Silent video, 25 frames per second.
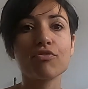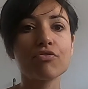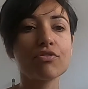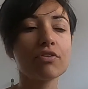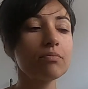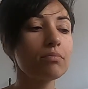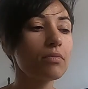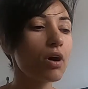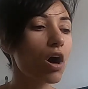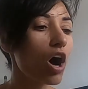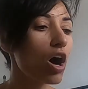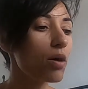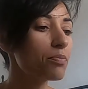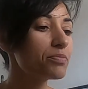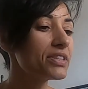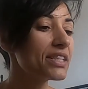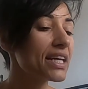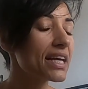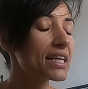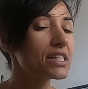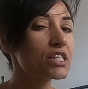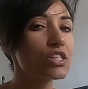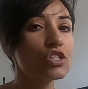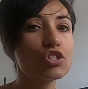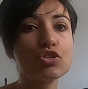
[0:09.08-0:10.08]
from
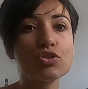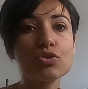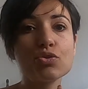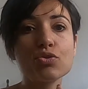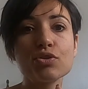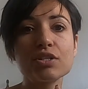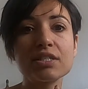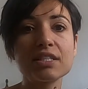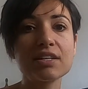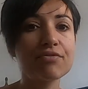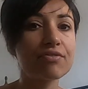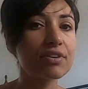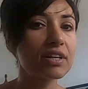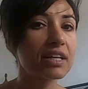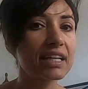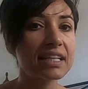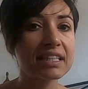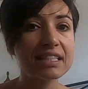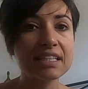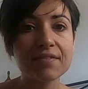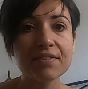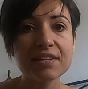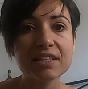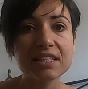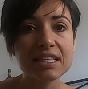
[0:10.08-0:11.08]
objects to different
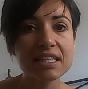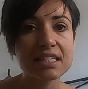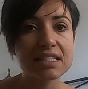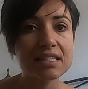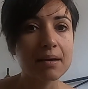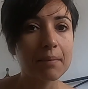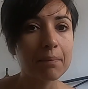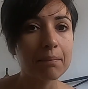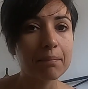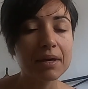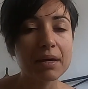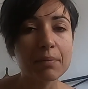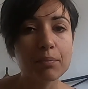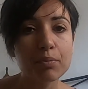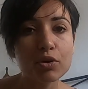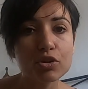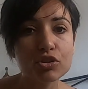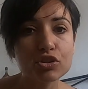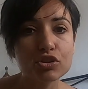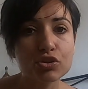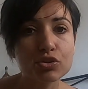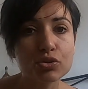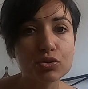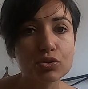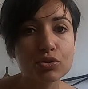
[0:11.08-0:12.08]
activities that
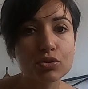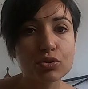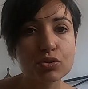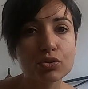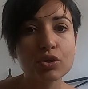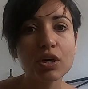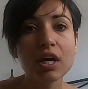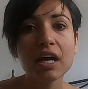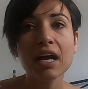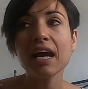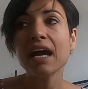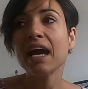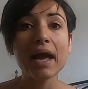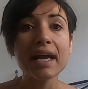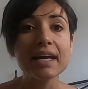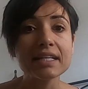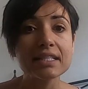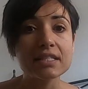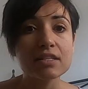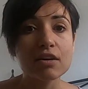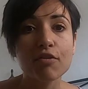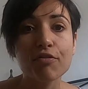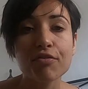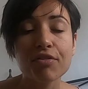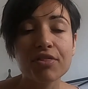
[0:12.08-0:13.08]
people do,
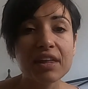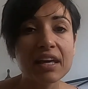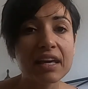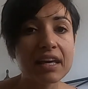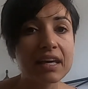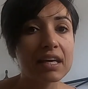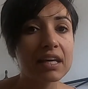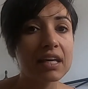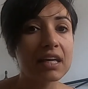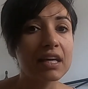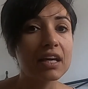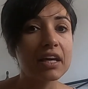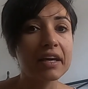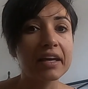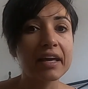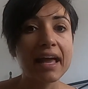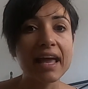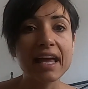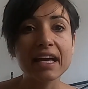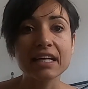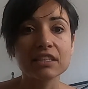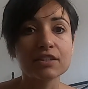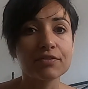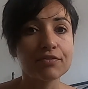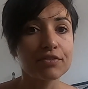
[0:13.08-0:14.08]
ways of thinking
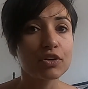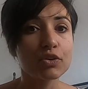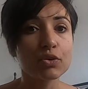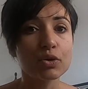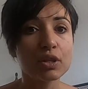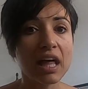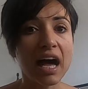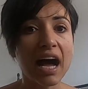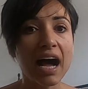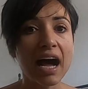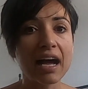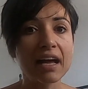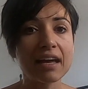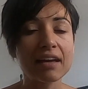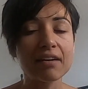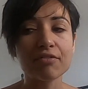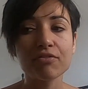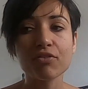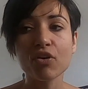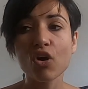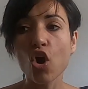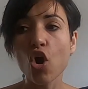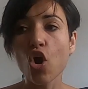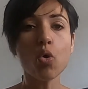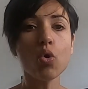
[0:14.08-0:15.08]
and view
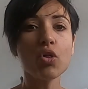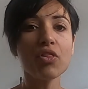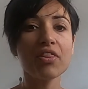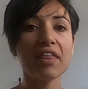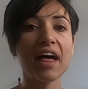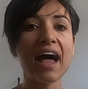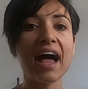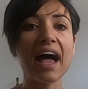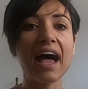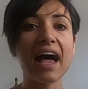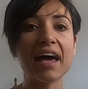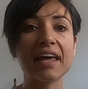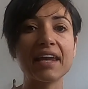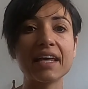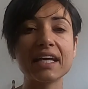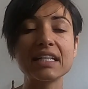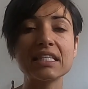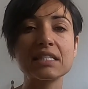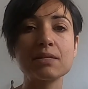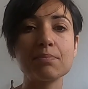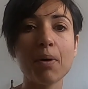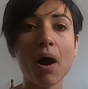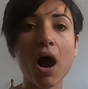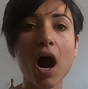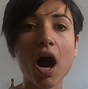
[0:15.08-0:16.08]
life. All that
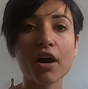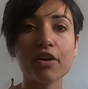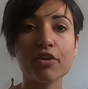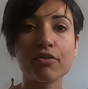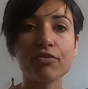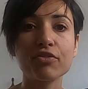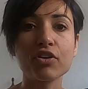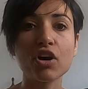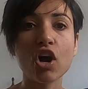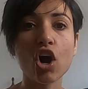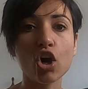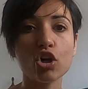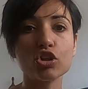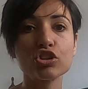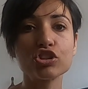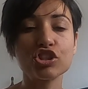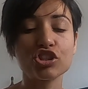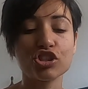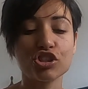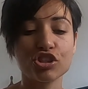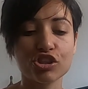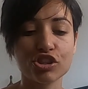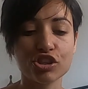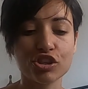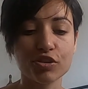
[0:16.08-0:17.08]
is part of
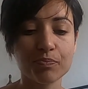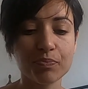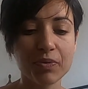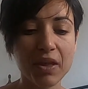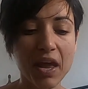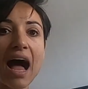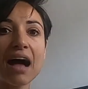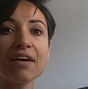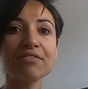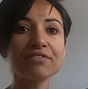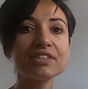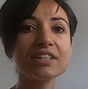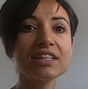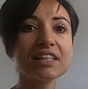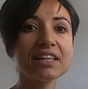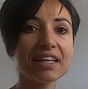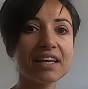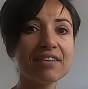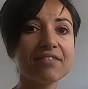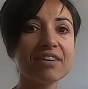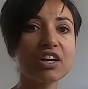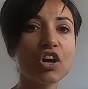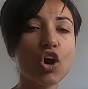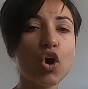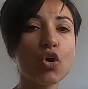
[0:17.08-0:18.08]
culture. After
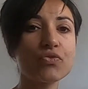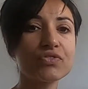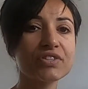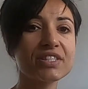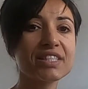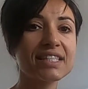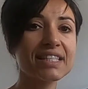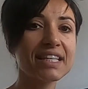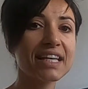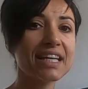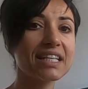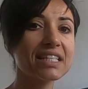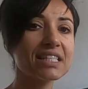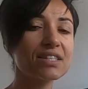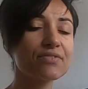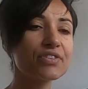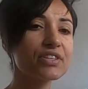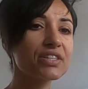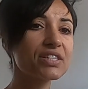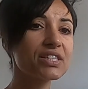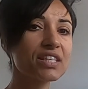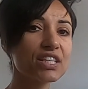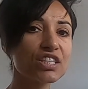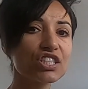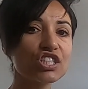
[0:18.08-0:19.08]
living overseas
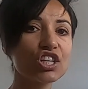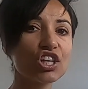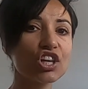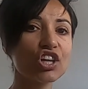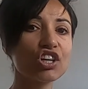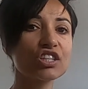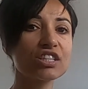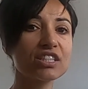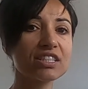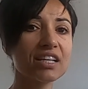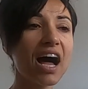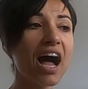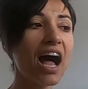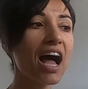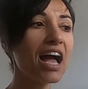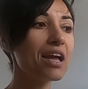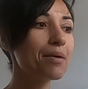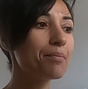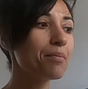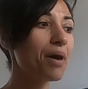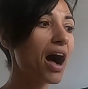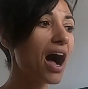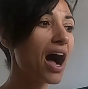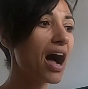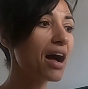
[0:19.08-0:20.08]
for such a long
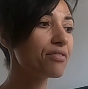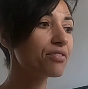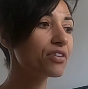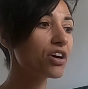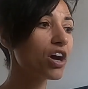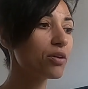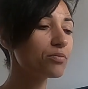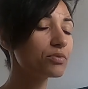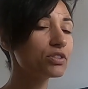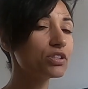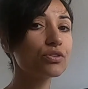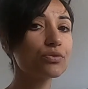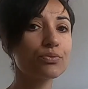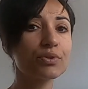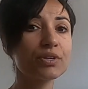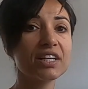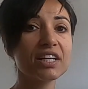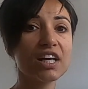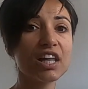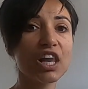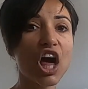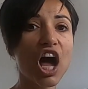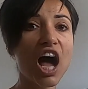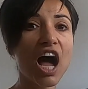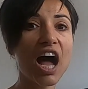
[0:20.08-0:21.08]
time, I've come to
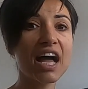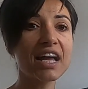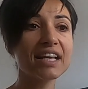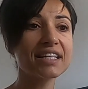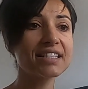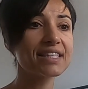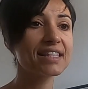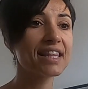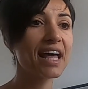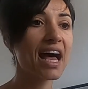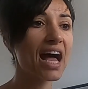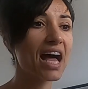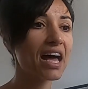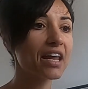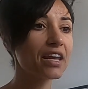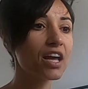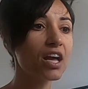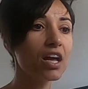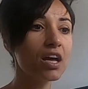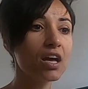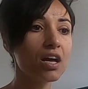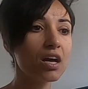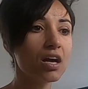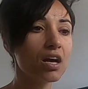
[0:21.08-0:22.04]
realize that